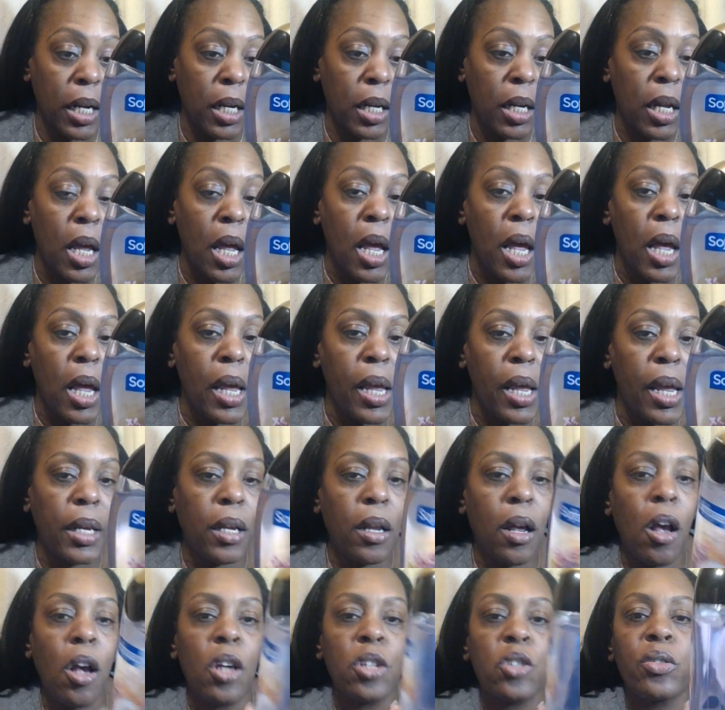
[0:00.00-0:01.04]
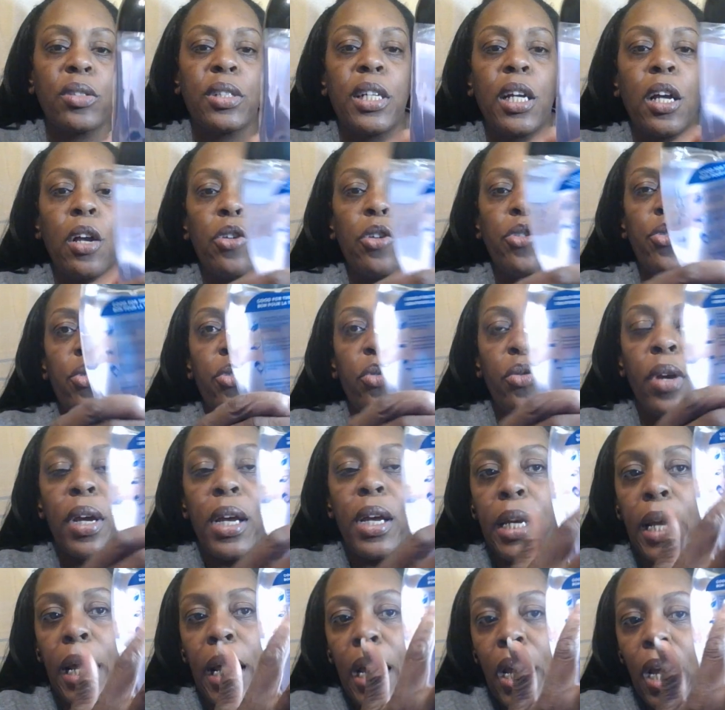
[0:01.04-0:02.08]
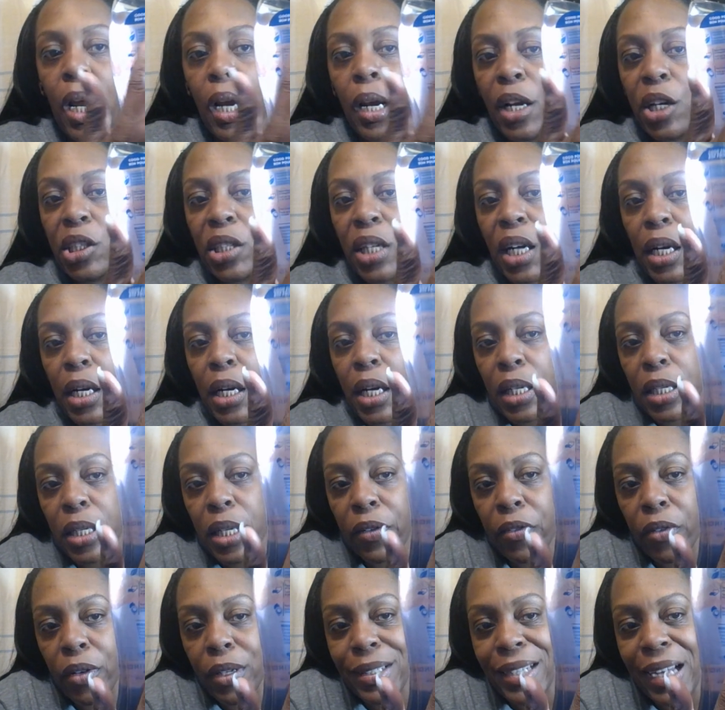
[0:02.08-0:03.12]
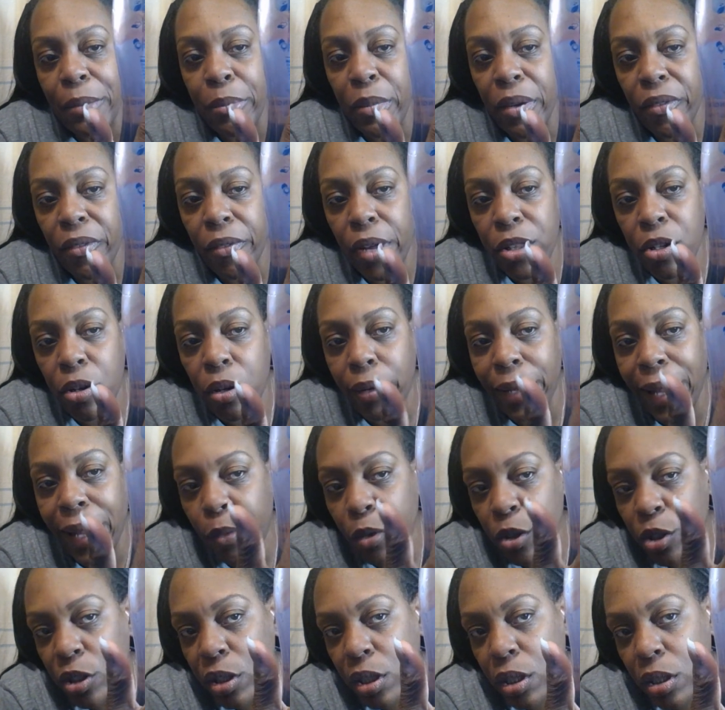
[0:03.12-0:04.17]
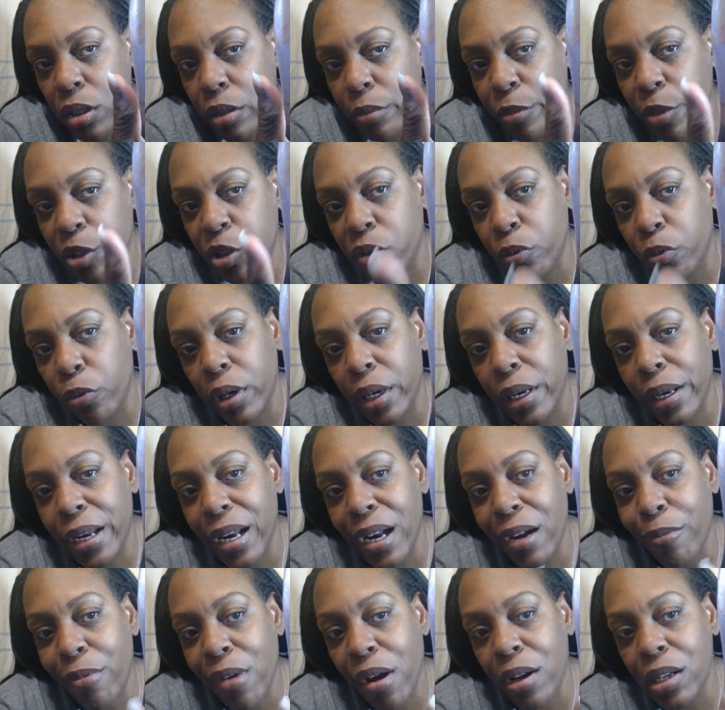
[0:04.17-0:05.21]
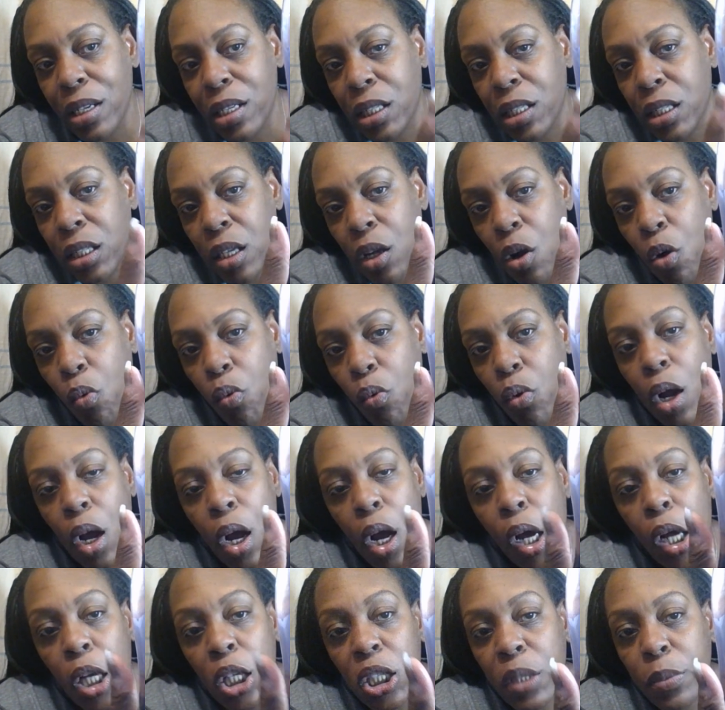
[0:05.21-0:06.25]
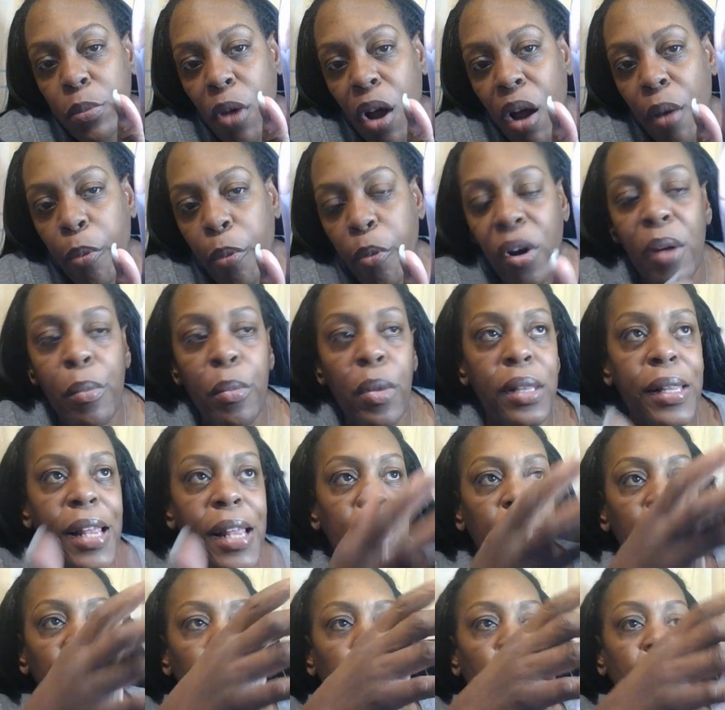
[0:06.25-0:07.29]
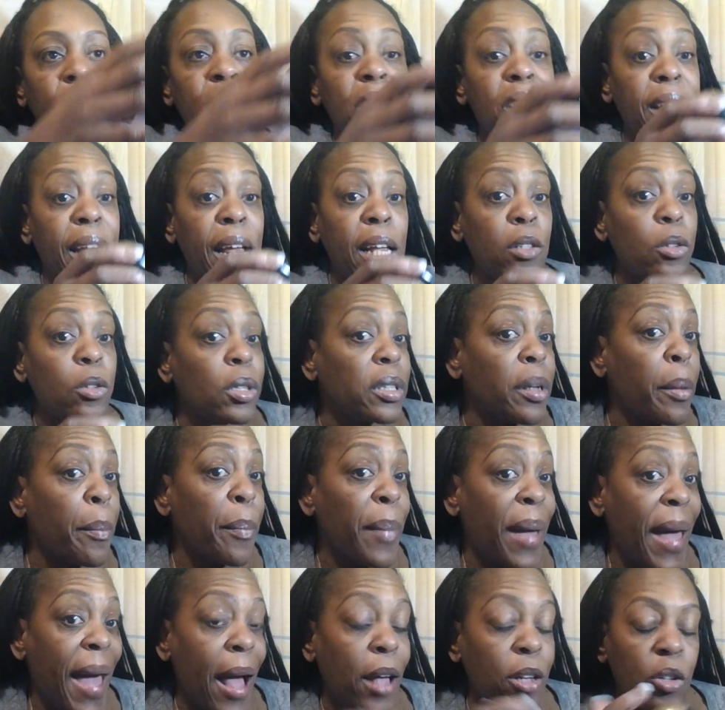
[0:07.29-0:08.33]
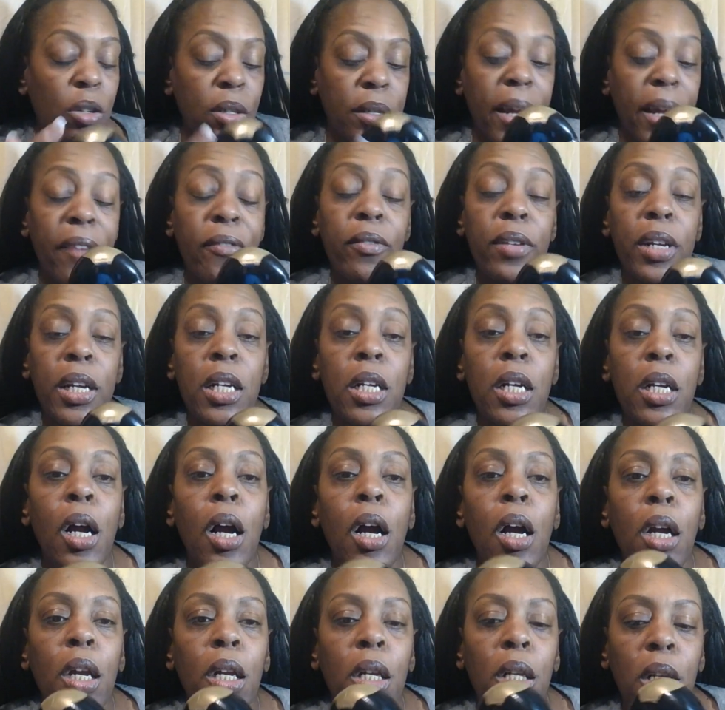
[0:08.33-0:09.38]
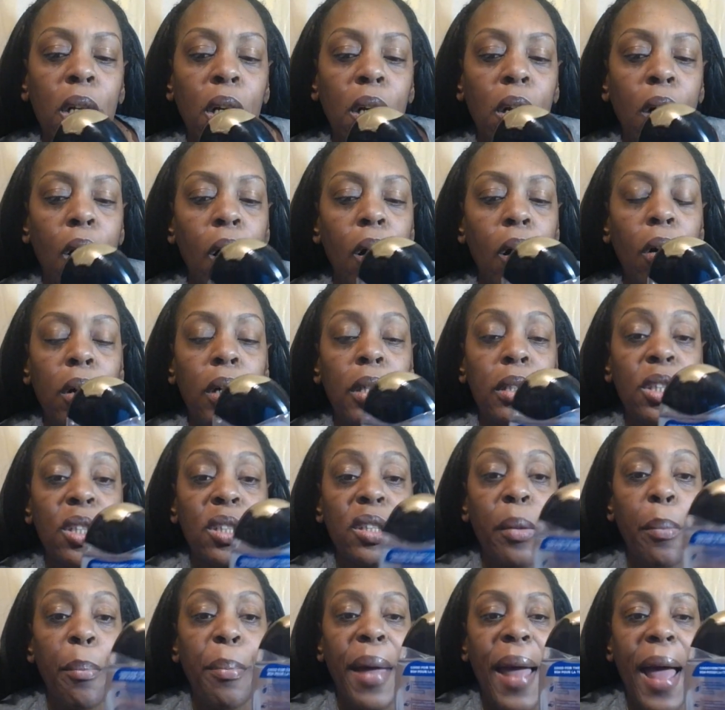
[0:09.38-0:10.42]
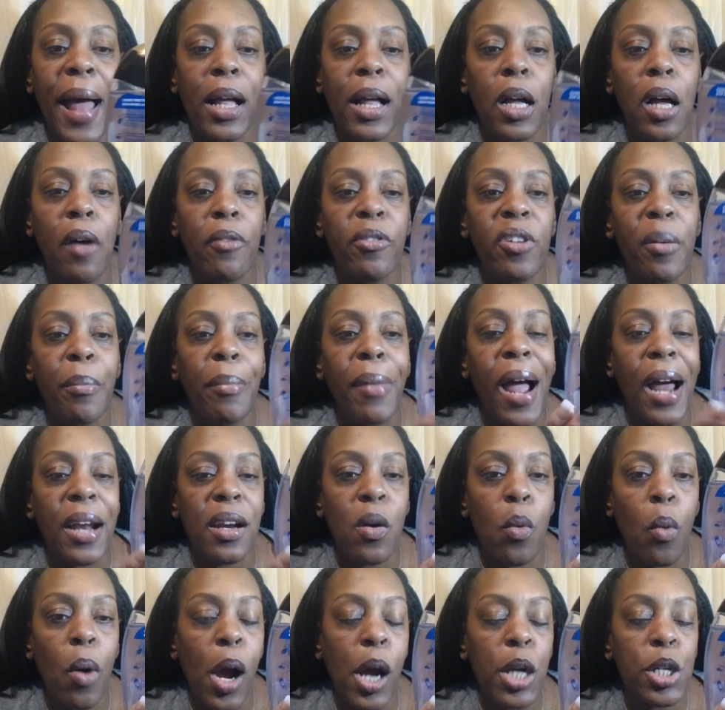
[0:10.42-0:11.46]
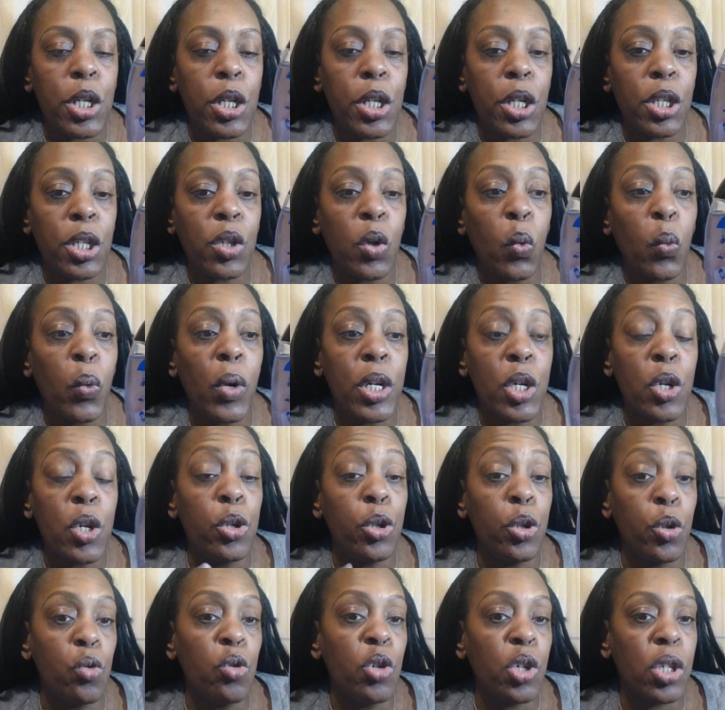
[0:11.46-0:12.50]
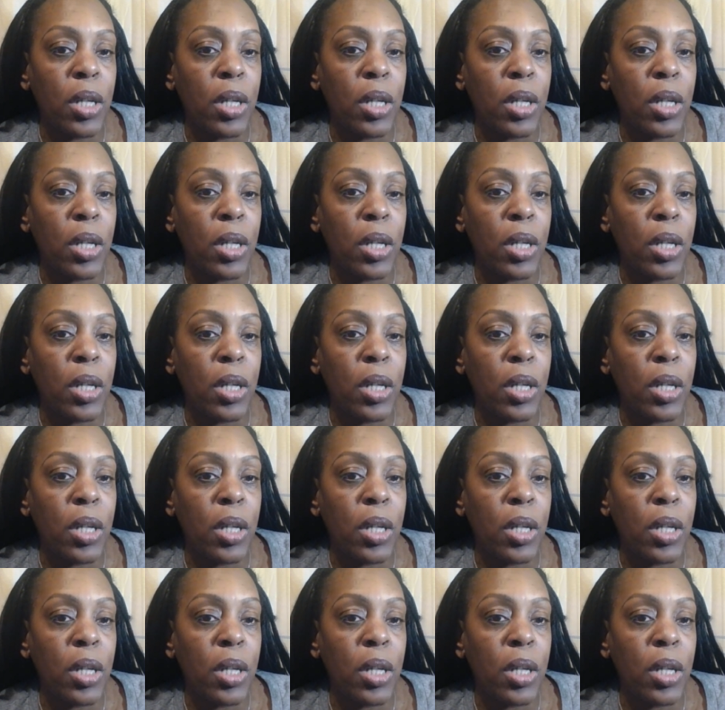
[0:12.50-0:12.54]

and it also tells you in english and in different type of other languages but you really can't probably it's so small print but that's just what it says on the back so definitely look onto the back of your body washes when you do shop